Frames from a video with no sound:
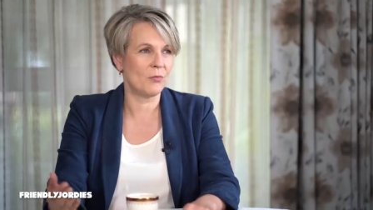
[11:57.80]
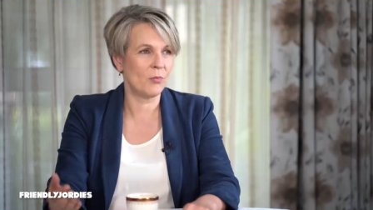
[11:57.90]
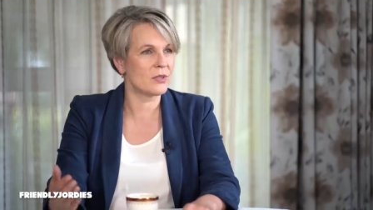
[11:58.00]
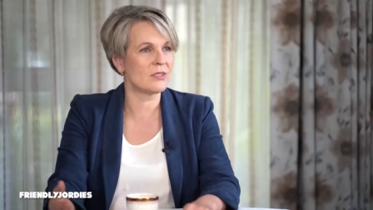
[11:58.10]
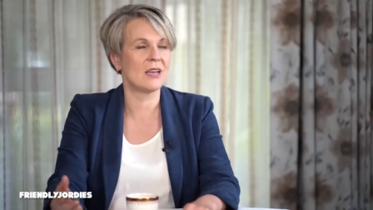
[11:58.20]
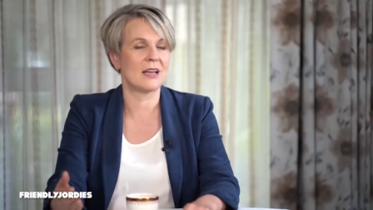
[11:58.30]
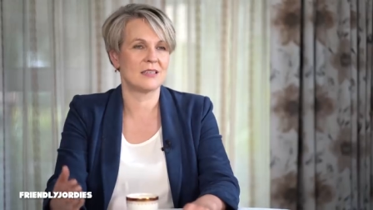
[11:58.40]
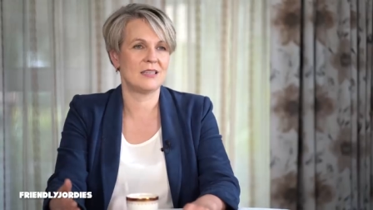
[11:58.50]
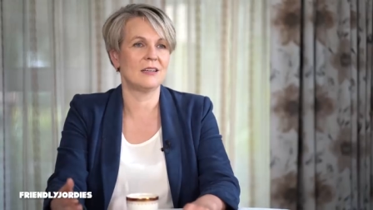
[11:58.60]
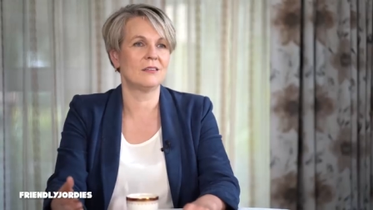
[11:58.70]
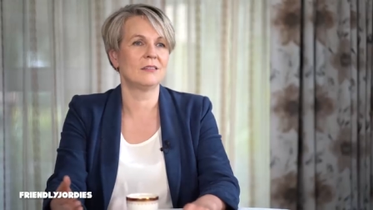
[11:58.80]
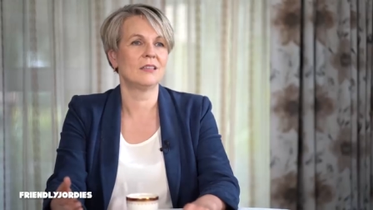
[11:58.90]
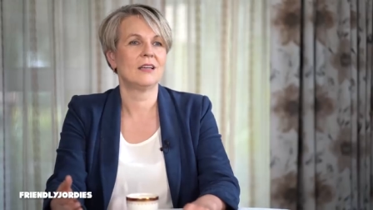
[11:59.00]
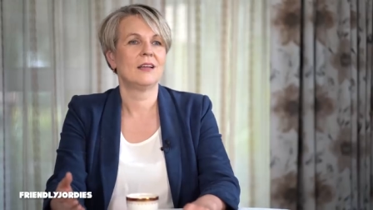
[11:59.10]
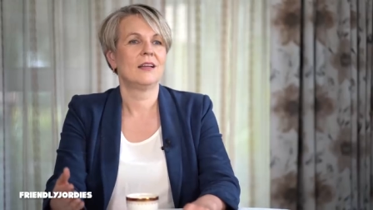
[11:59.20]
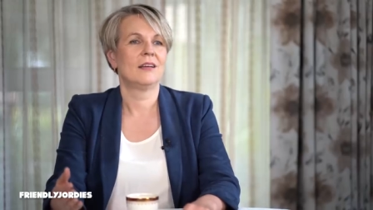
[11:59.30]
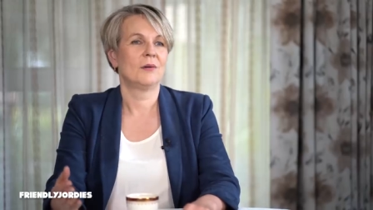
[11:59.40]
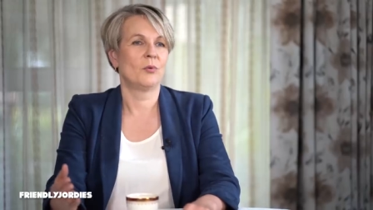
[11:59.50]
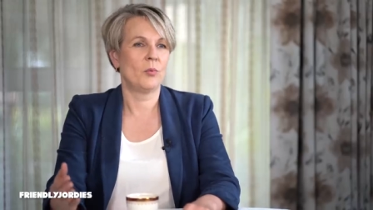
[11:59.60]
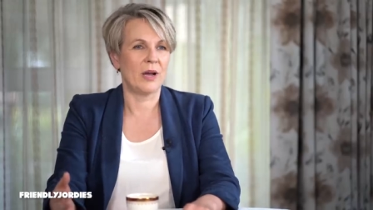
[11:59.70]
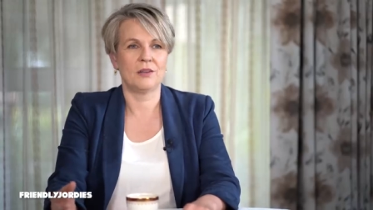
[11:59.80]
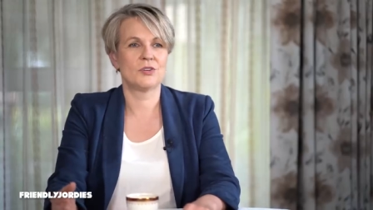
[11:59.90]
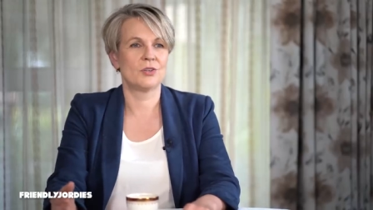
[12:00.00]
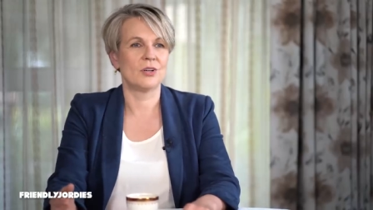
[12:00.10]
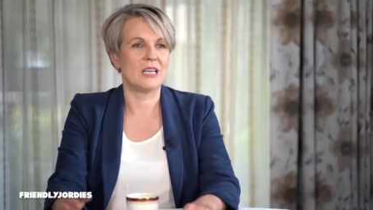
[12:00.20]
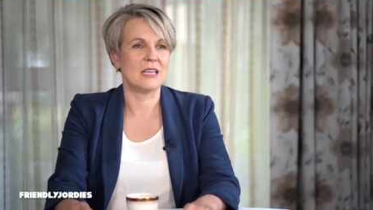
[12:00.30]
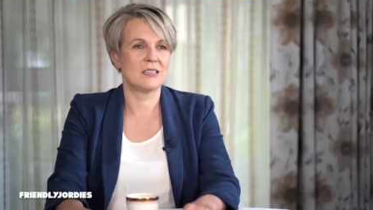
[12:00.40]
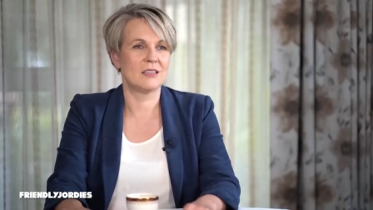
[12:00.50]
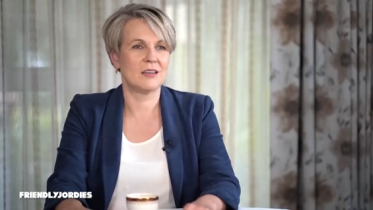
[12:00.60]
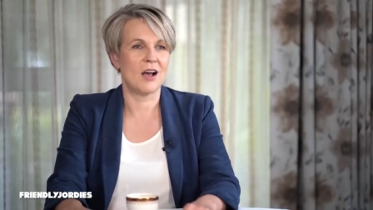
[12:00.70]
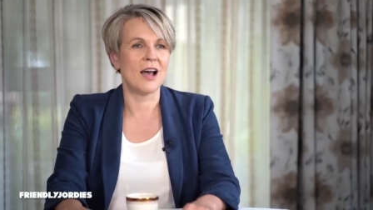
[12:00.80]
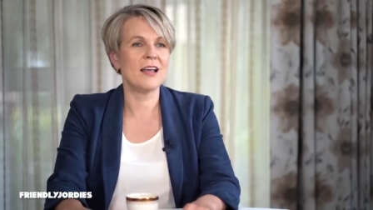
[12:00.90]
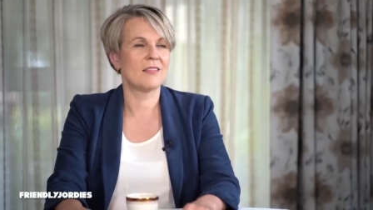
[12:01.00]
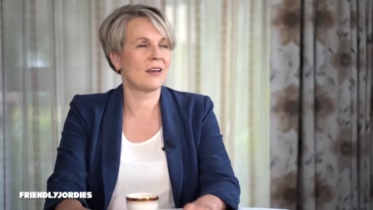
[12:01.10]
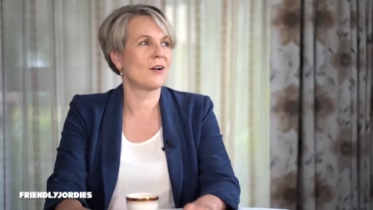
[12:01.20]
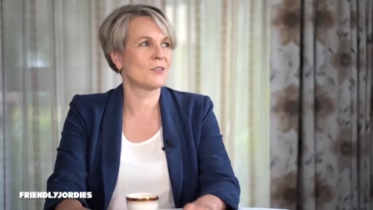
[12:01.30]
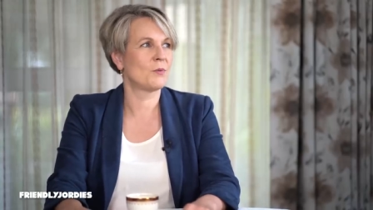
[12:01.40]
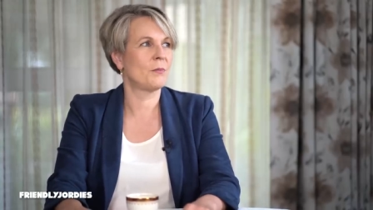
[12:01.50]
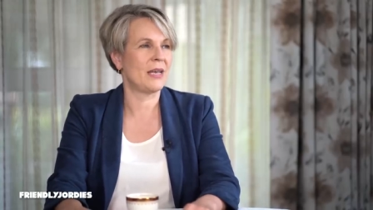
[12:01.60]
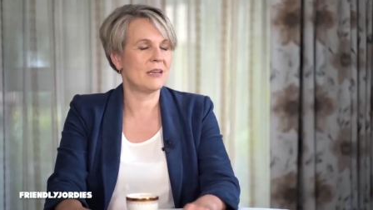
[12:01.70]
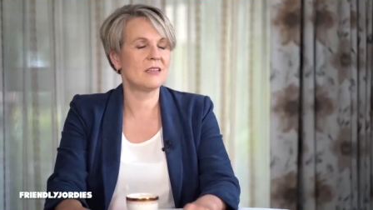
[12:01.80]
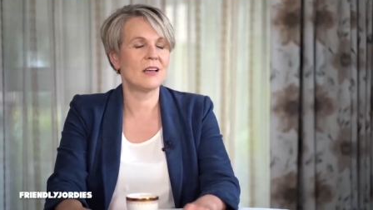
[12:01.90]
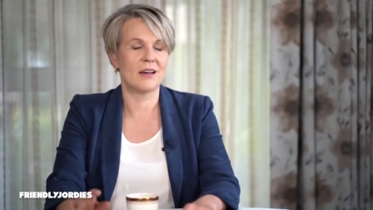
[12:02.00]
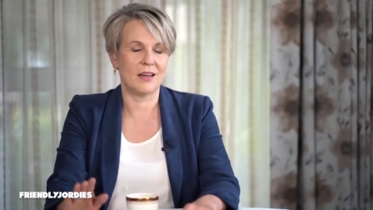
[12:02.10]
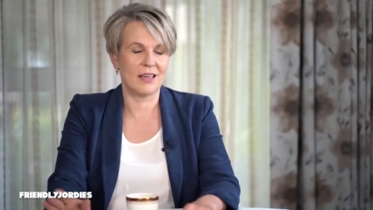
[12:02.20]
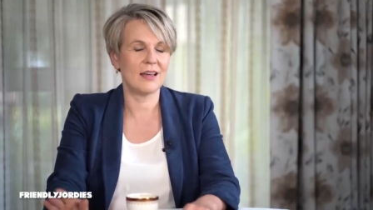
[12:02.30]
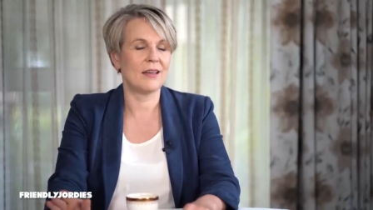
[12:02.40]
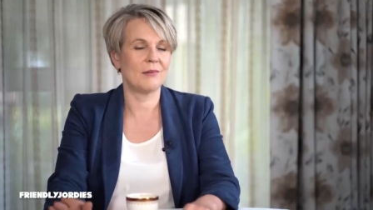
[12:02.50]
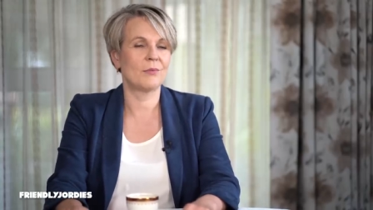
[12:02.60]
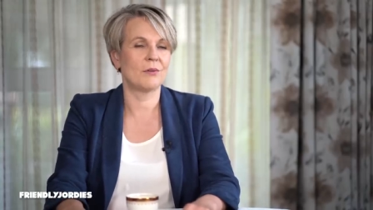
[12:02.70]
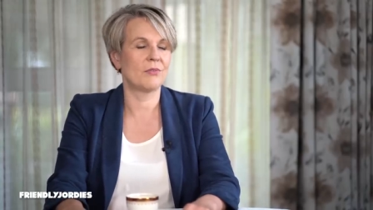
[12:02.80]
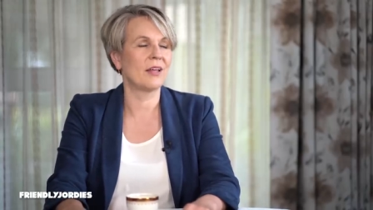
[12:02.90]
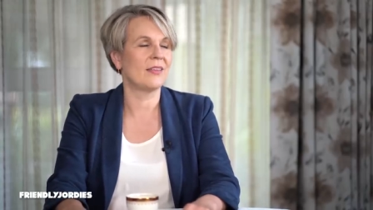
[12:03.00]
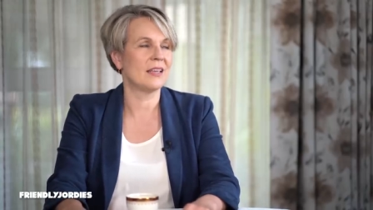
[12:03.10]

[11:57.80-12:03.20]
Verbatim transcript: It wasn't until well and truly into the night that I was prepared to go, okay, we've won